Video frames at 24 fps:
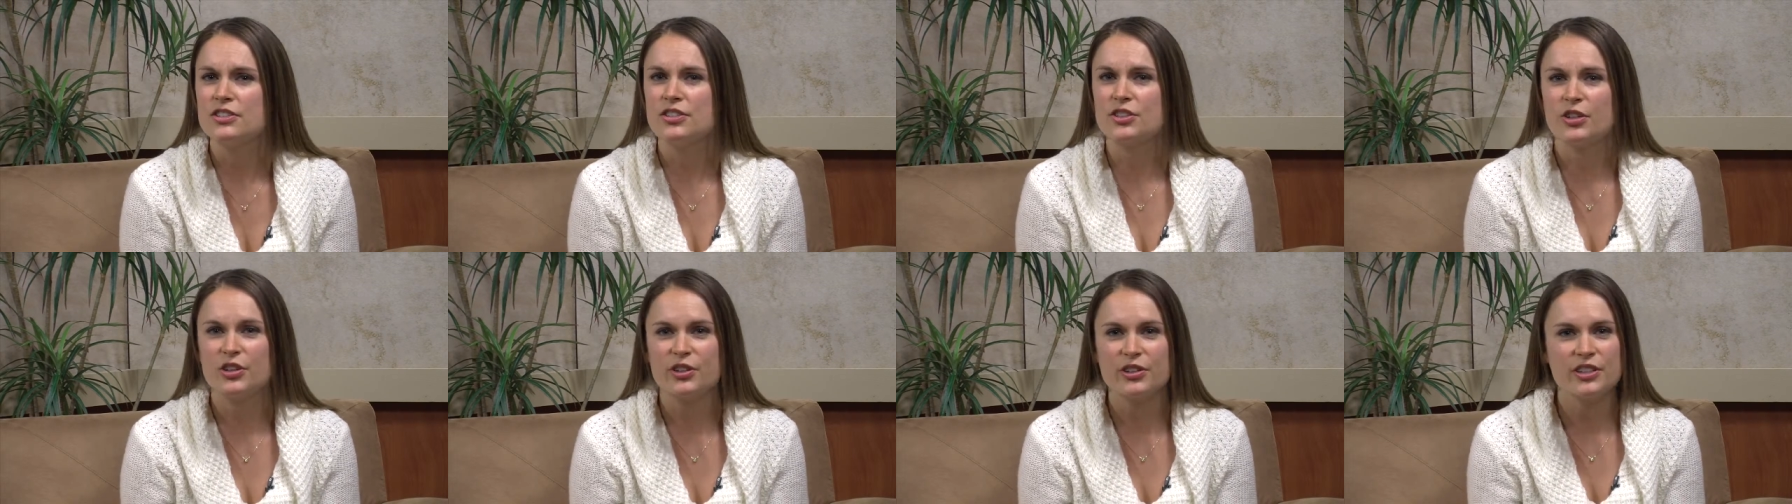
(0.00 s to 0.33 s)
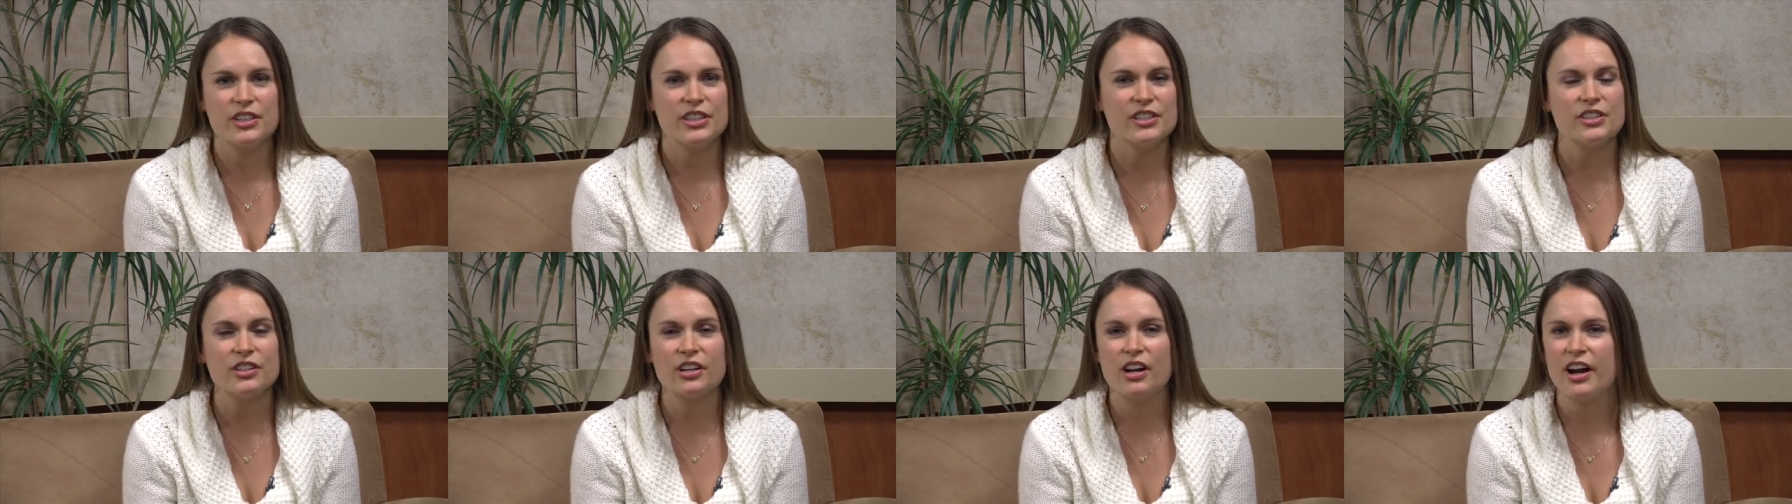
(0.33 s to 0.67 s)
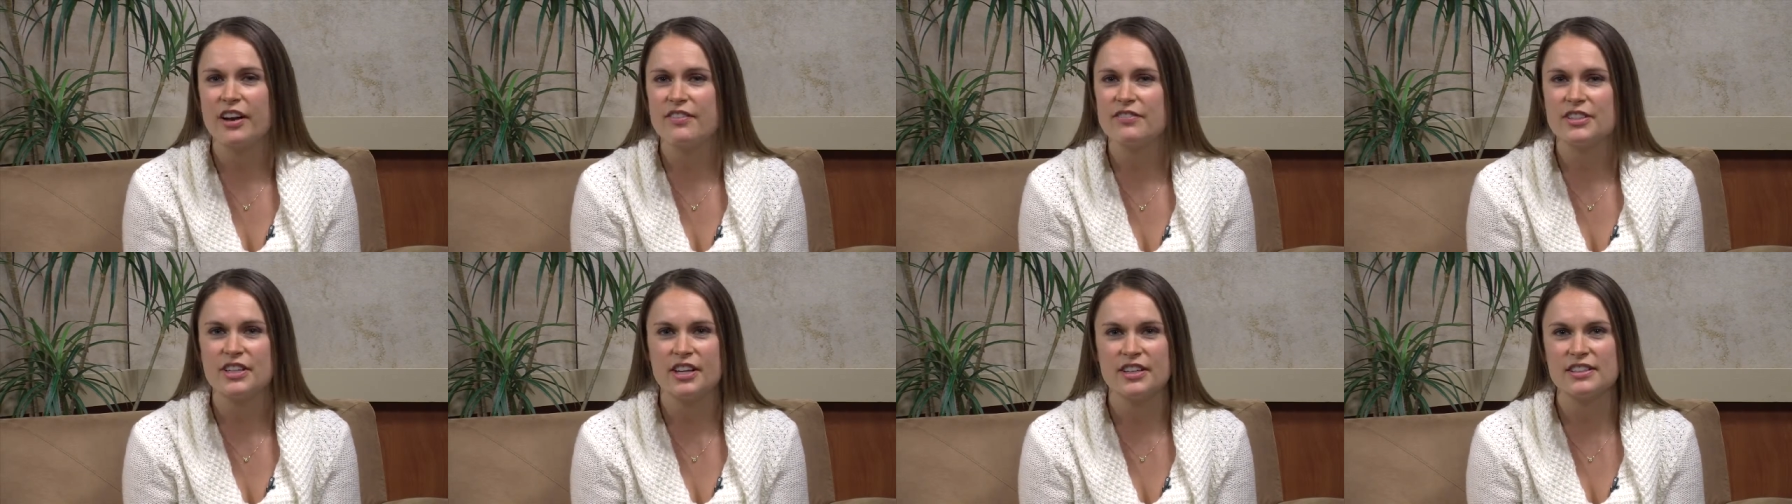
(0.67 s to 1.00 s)
Turn in your
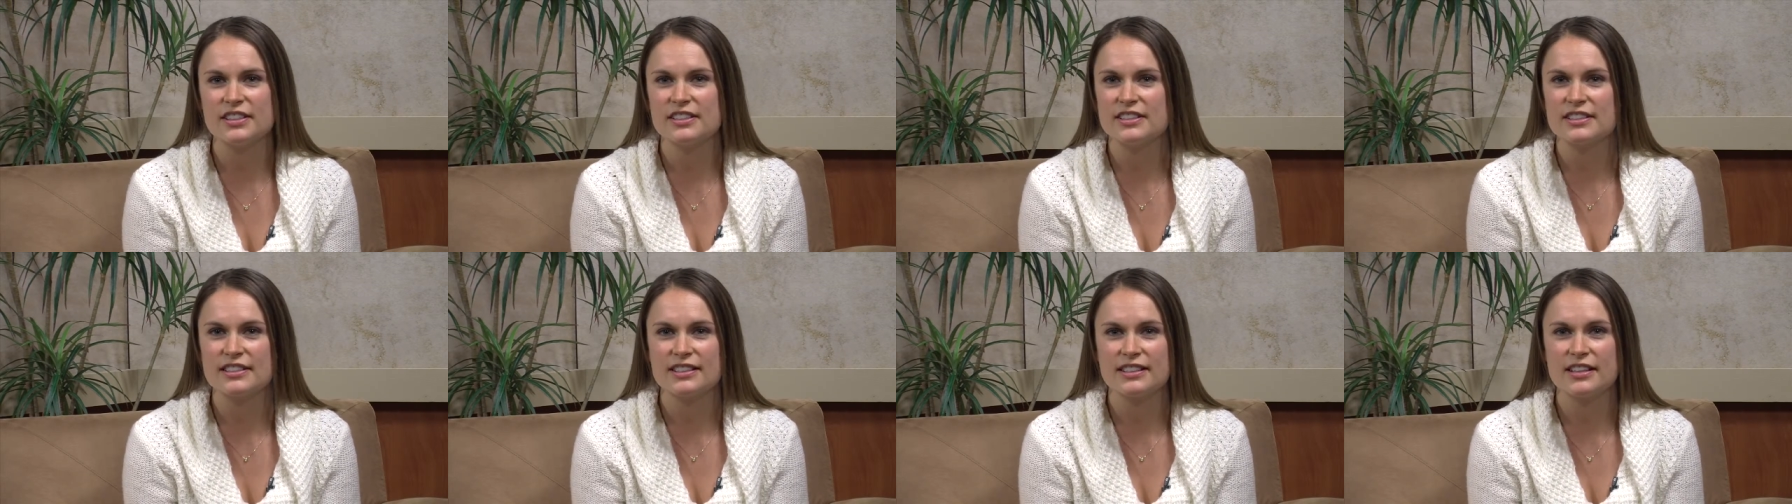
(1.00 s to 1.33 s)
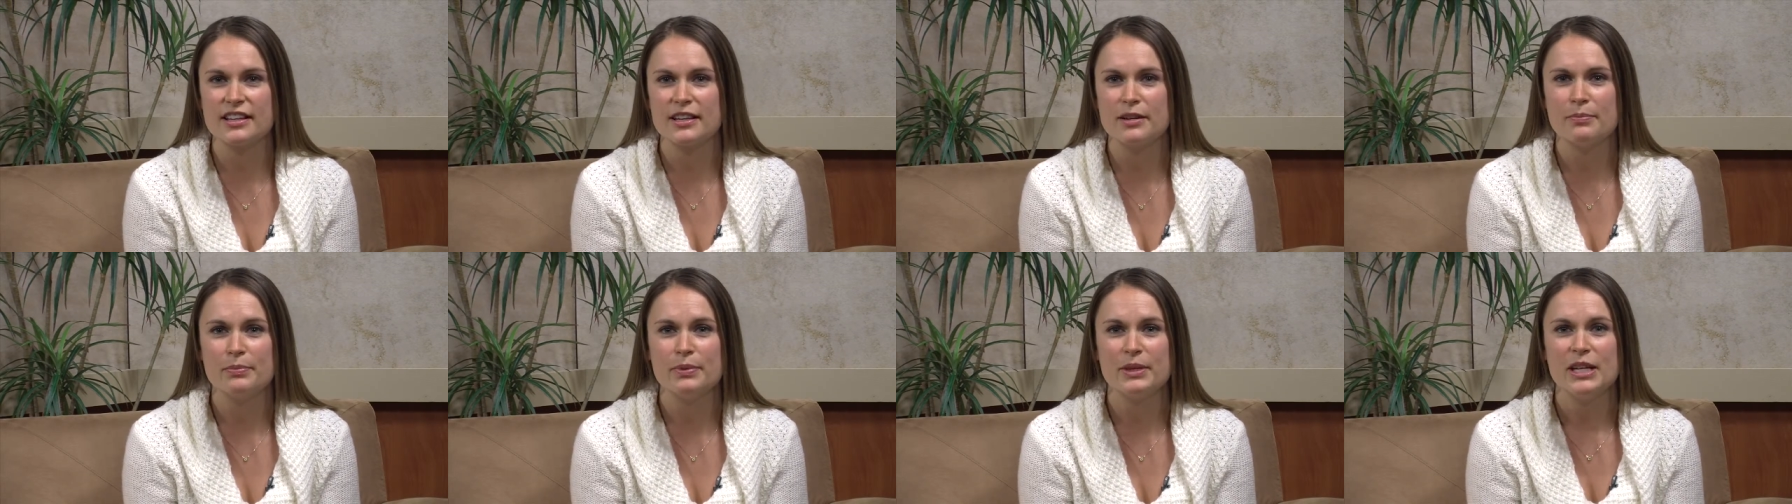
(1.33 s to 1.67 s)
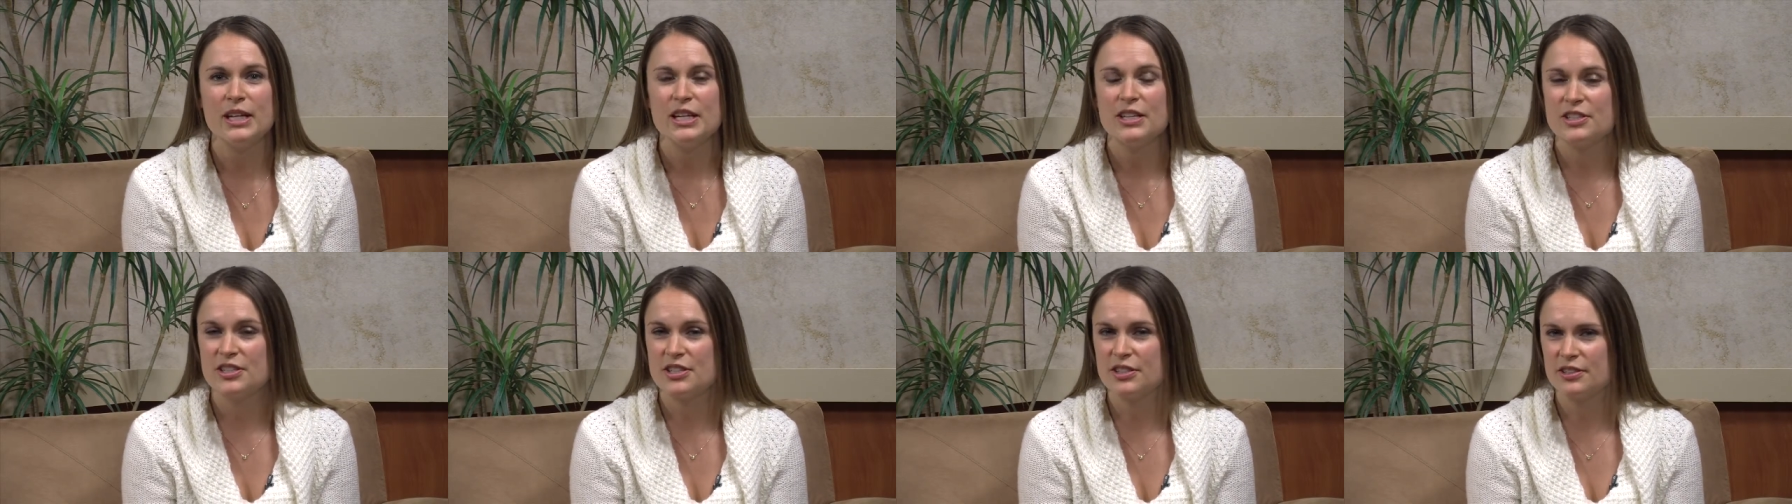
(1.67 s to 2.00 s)
I've done it slip
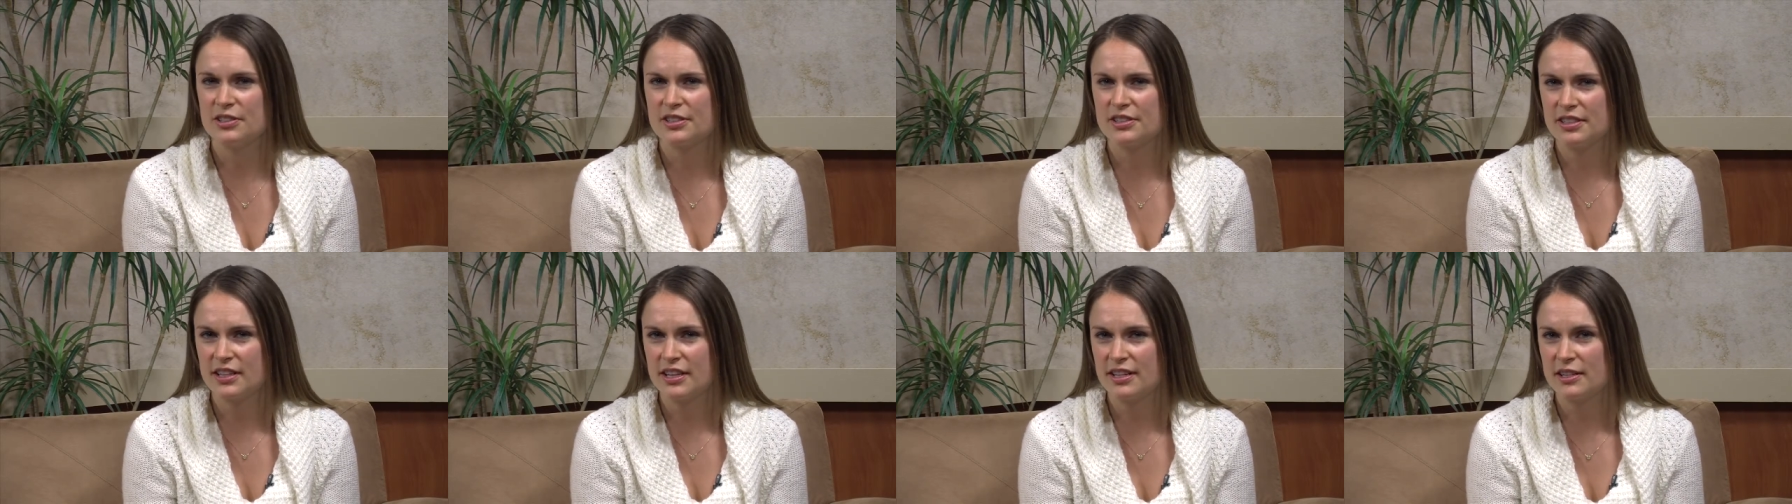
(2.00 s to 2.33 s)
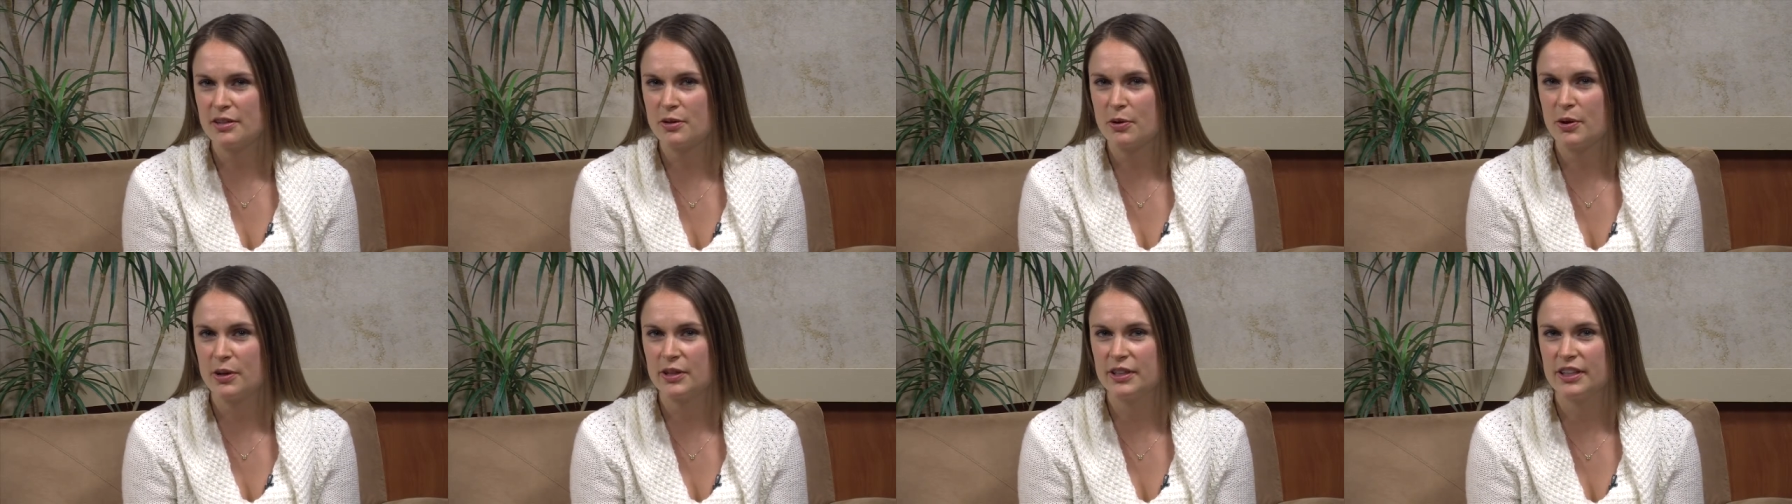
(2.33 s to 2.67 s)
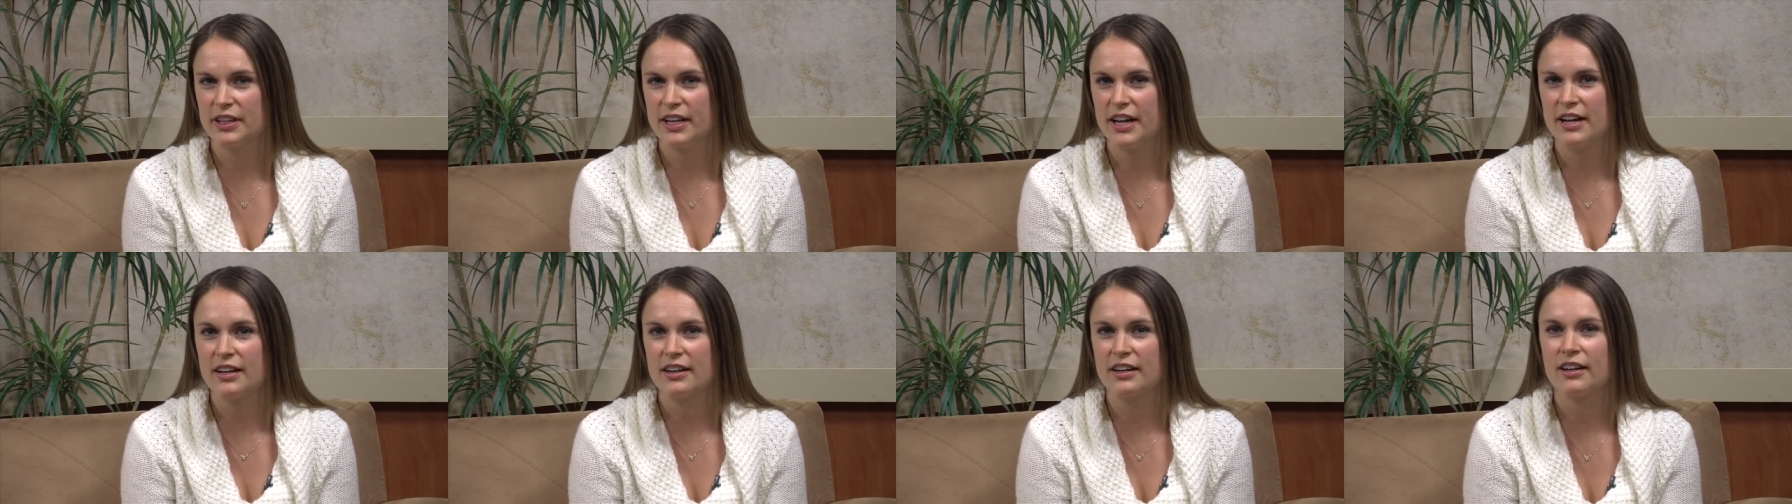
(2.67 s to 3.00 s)
to your site
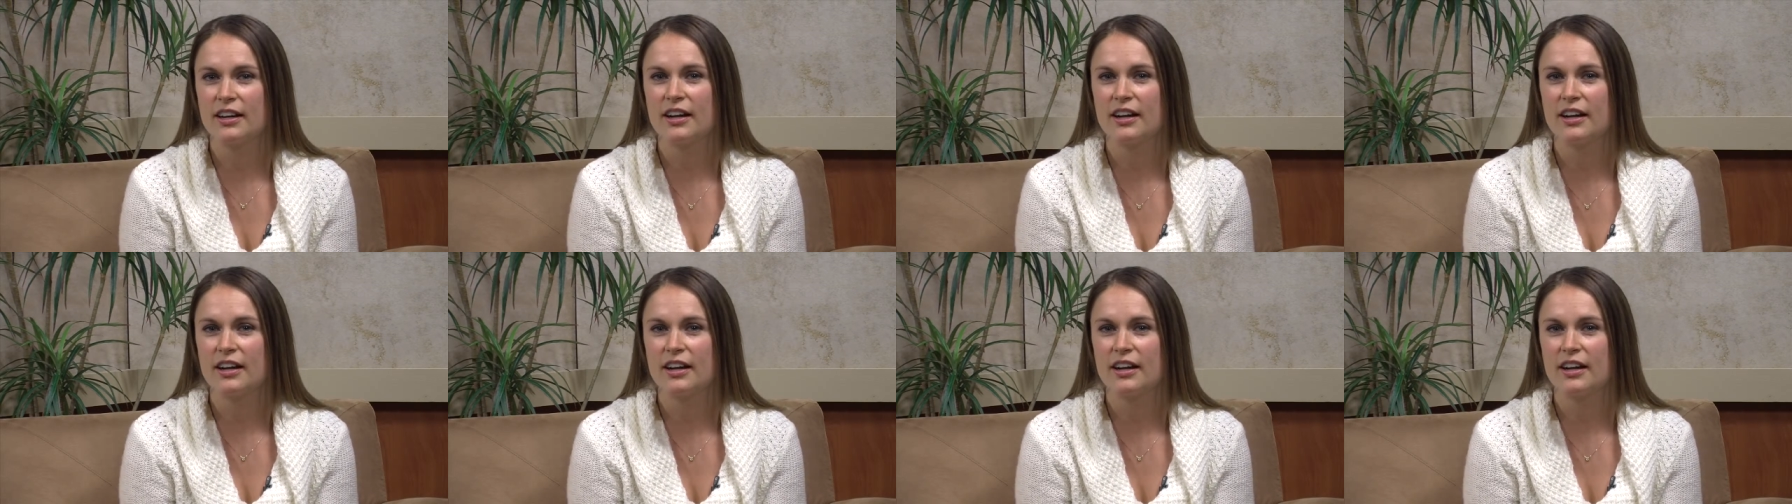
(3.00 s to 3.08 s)
coordinator.